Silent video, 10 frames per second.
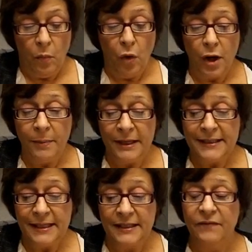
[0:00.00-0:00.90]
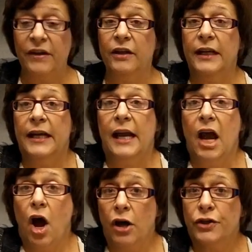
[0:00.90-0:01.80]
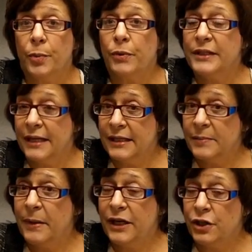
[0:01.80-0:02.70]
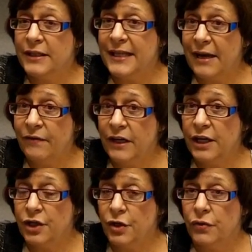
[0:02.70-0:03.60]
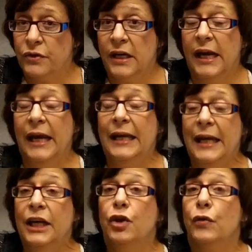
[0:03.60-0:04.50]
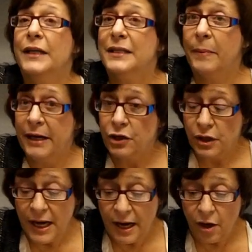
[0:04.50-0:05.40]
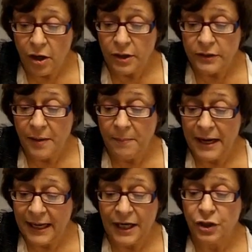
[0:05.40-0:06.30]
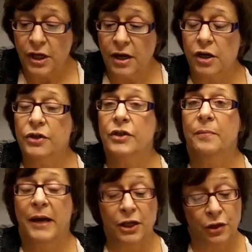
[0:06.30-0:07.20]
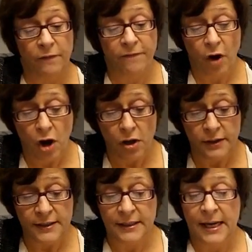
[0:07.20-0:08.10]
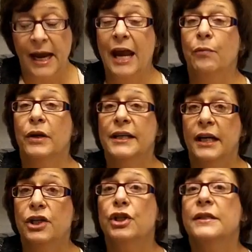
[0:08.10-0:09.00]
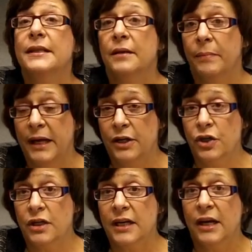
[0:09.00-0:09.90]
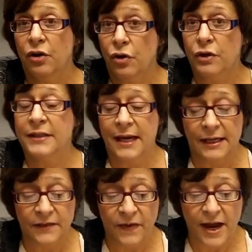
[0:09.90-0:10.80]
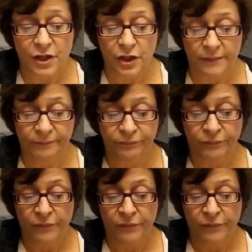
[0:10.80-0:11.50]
Workplace incivility also presents patient safety issues in increased patient errors, medication errors, patient falls, and reductions in patient and nurse satisfaction.